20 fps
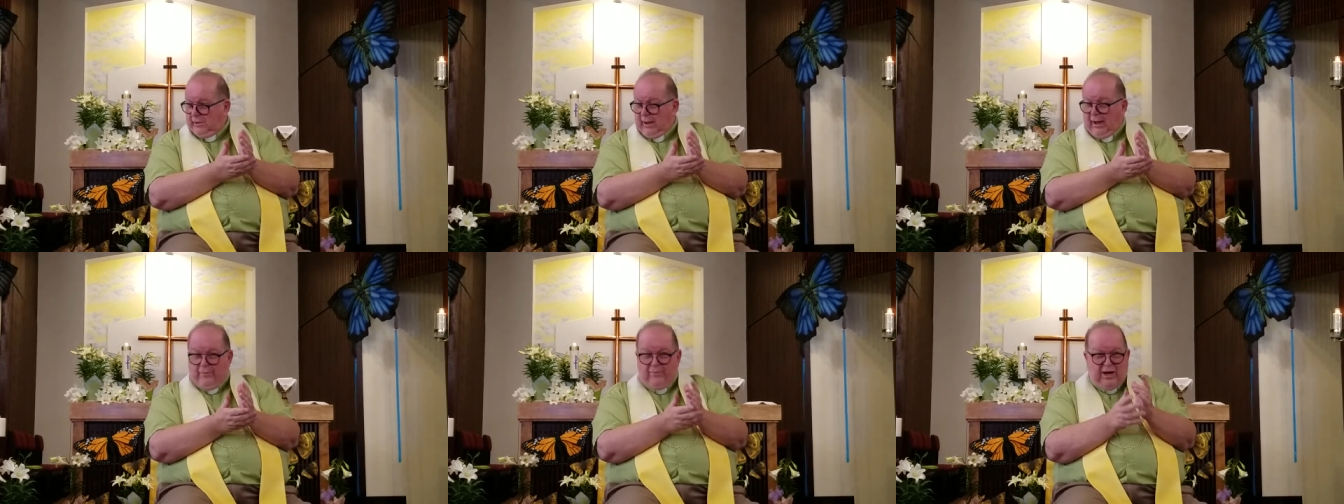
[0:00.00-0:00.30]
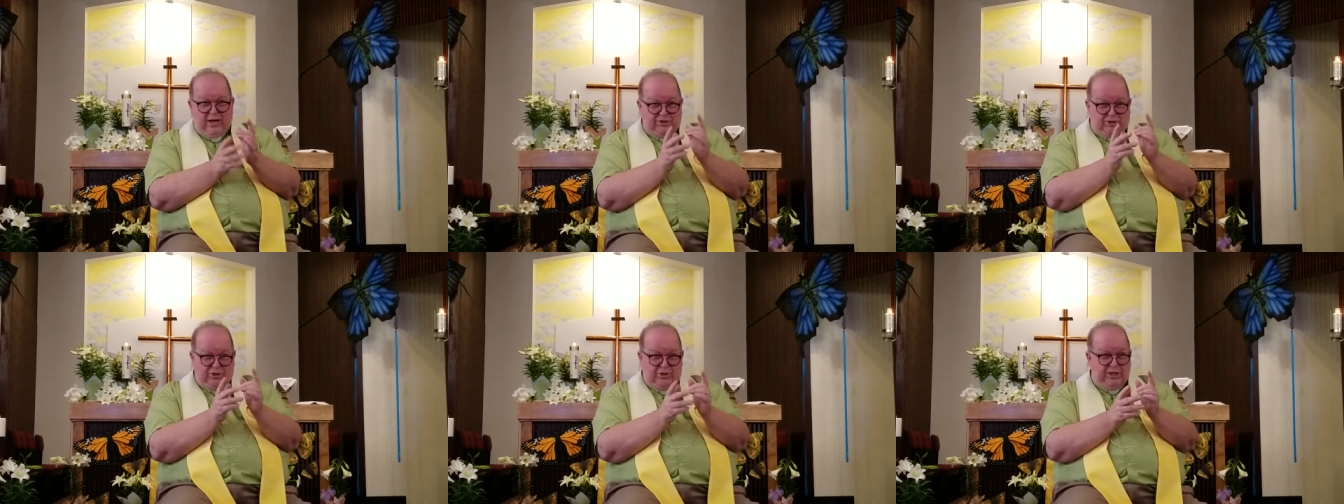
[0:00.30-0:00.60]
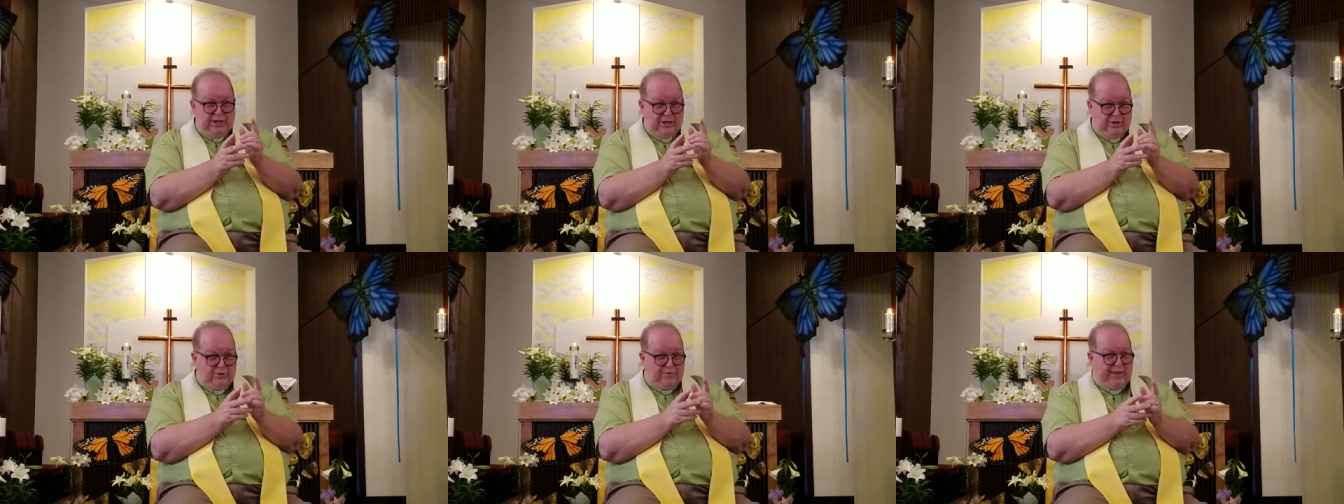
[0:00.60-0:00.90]
I want you
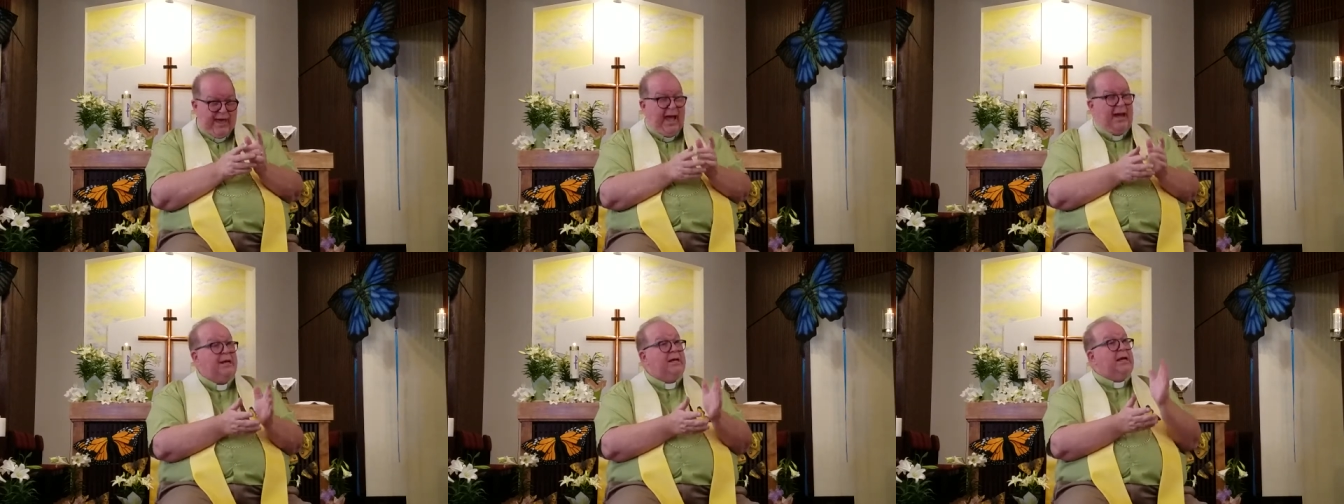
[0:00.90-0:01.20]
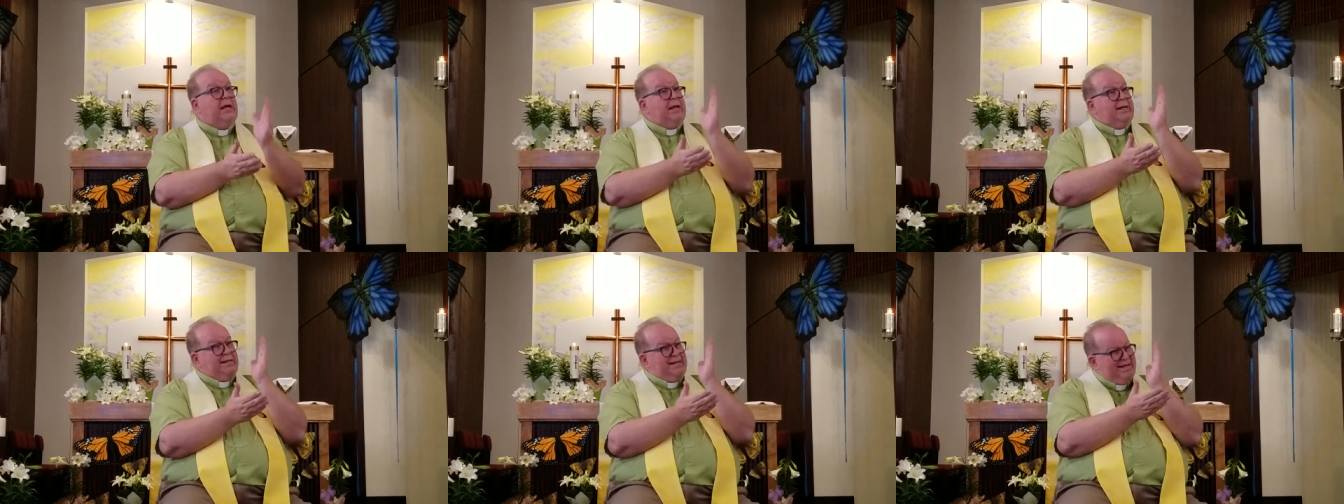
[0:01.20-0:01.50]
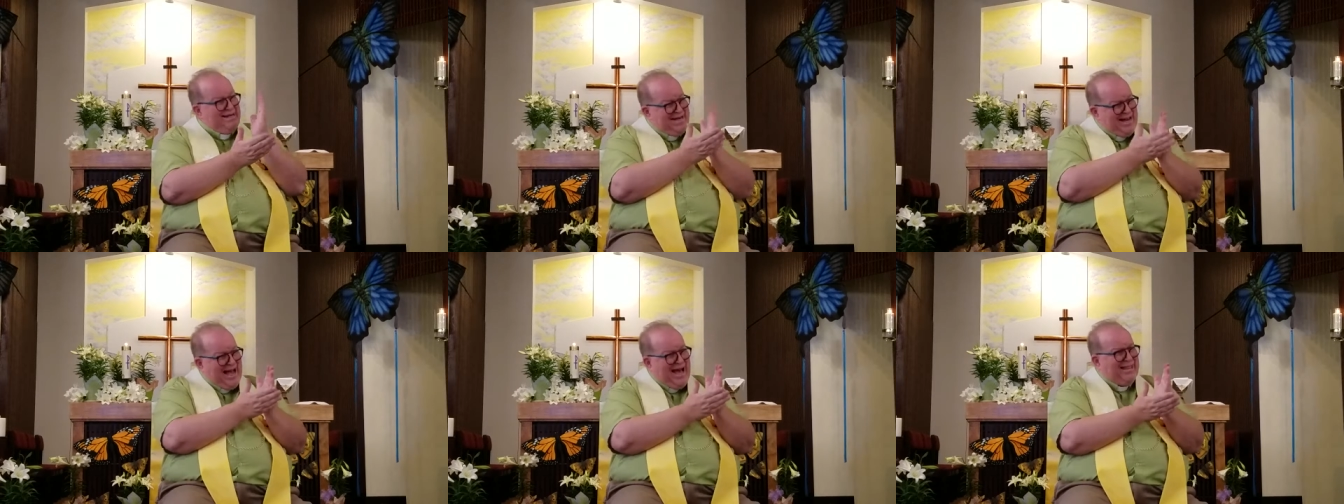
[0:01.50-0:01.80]
to hear that,
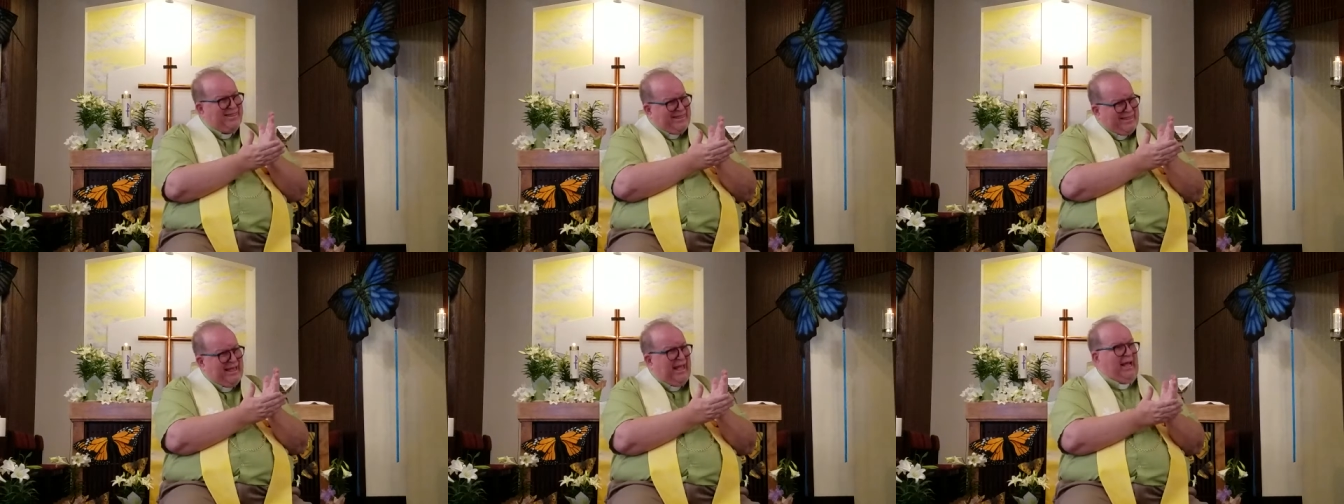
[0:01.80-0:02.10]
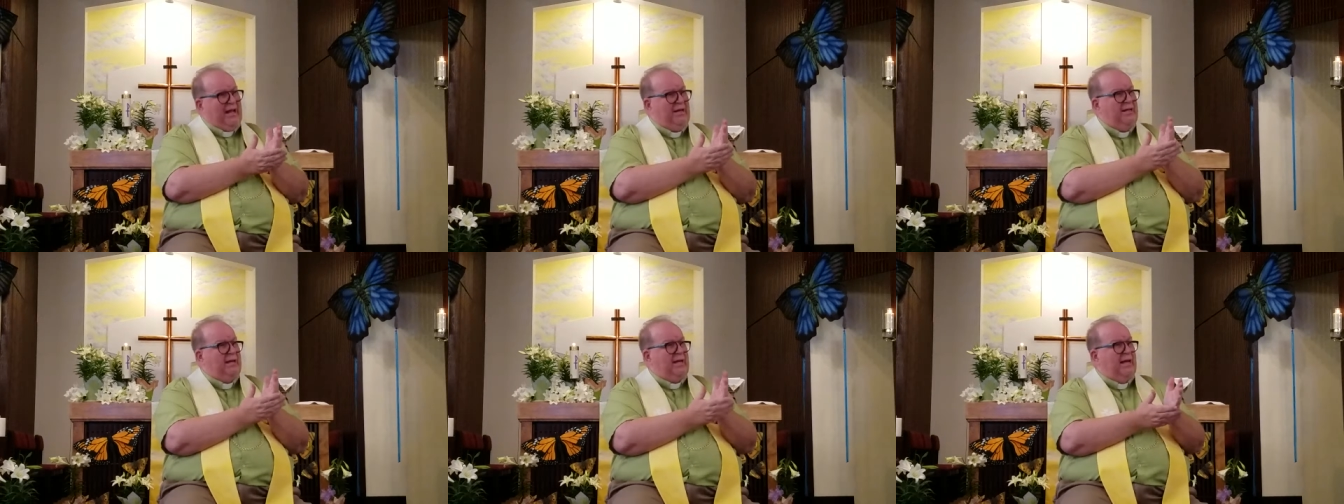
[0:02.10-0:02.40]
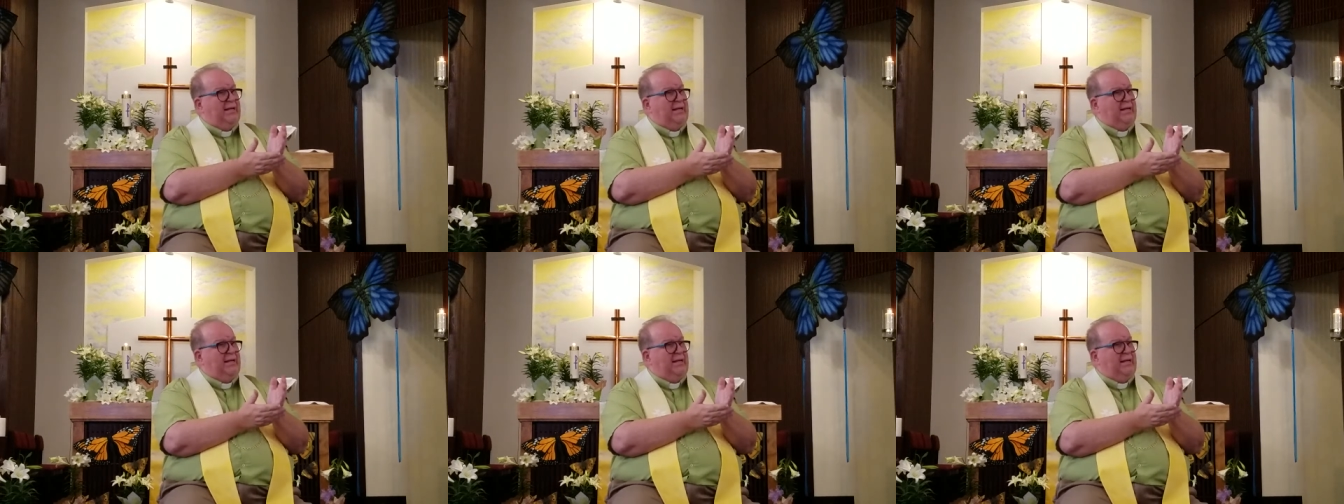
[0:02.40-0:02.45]
nothing